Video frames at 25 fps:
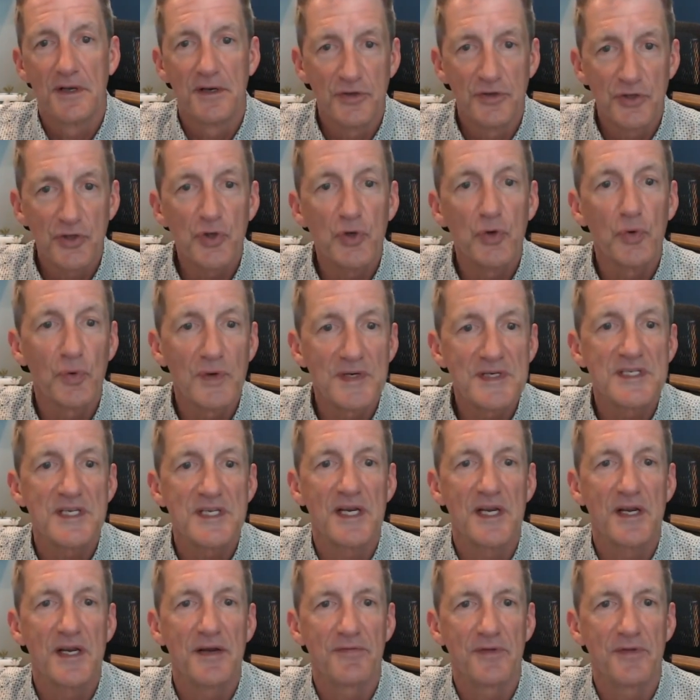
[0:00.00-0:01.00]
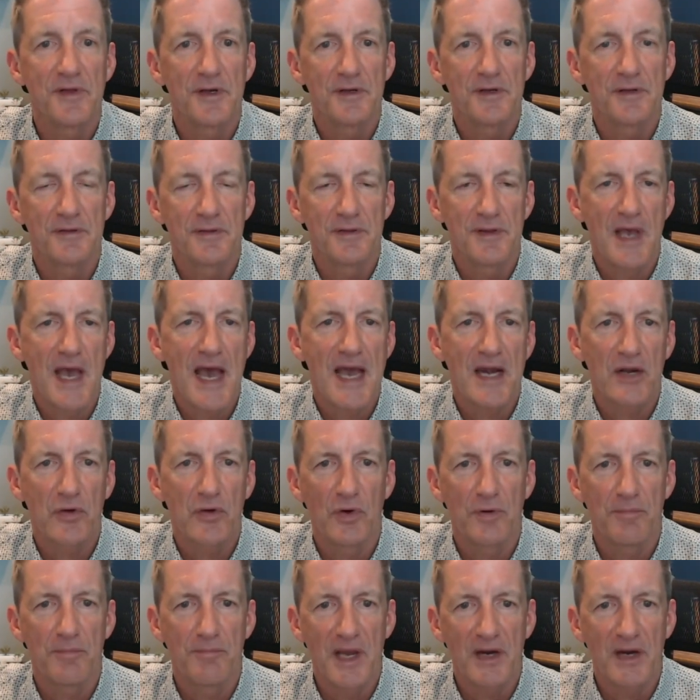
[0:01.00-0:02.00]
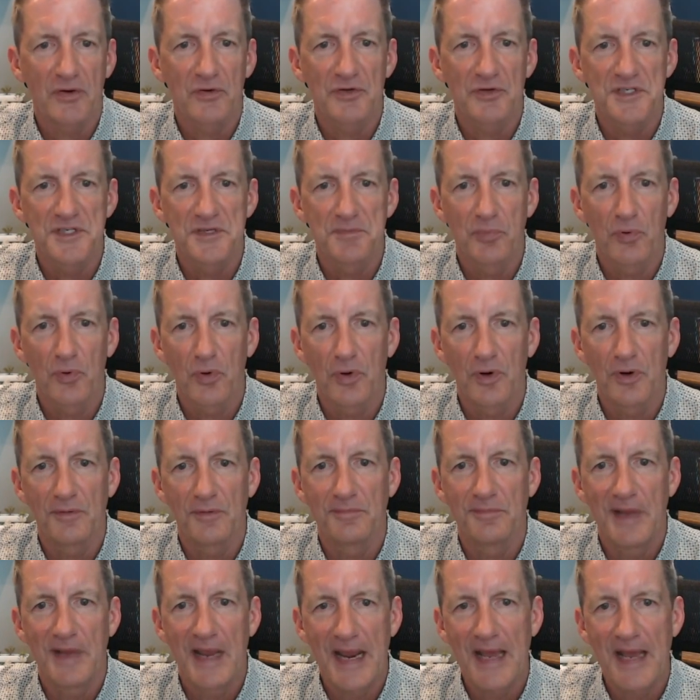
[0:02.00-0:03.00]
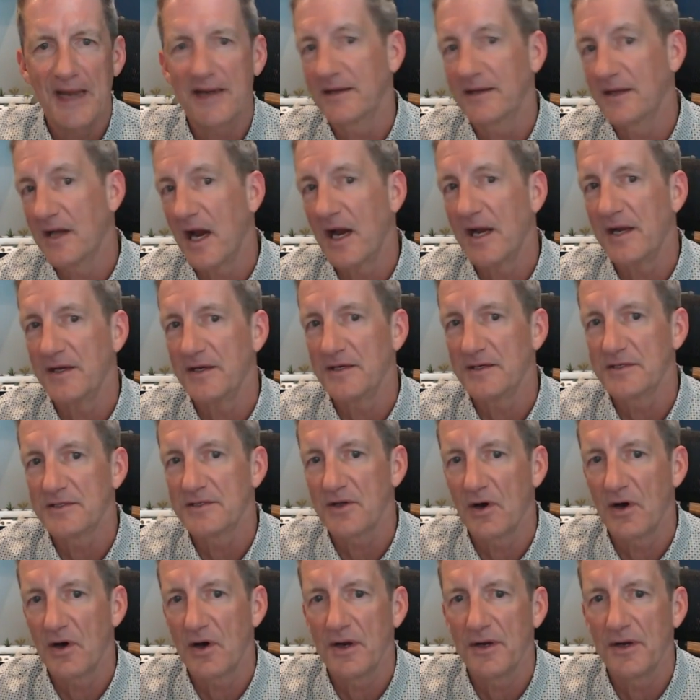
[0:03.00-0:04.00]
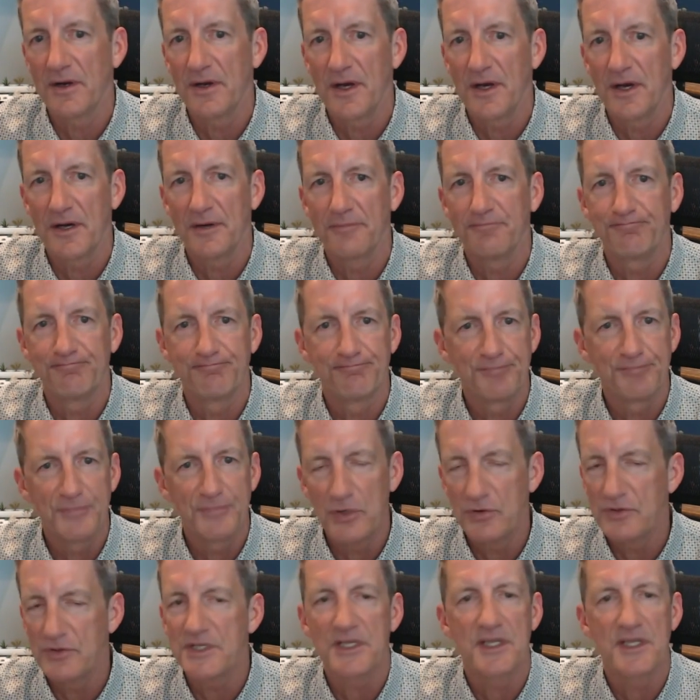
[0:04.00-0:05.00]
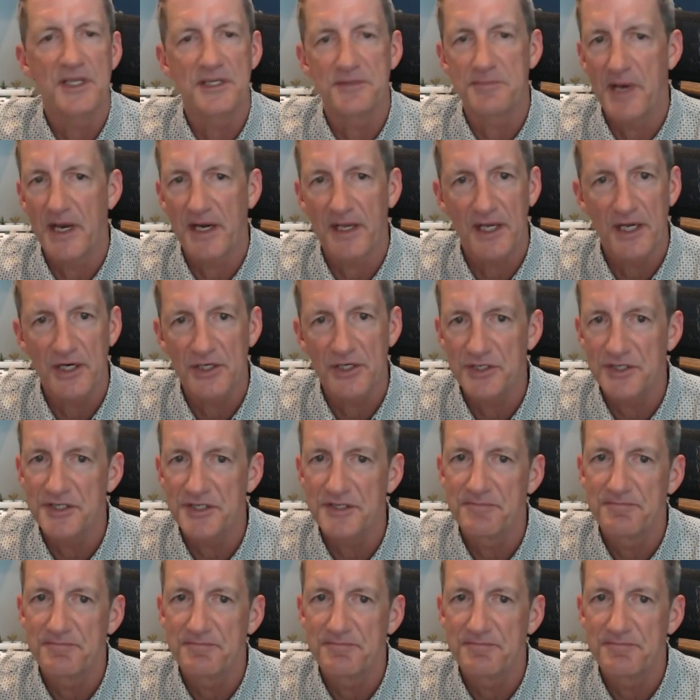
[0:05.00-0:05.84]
do receive the adequate medical support and guidance on using these medications?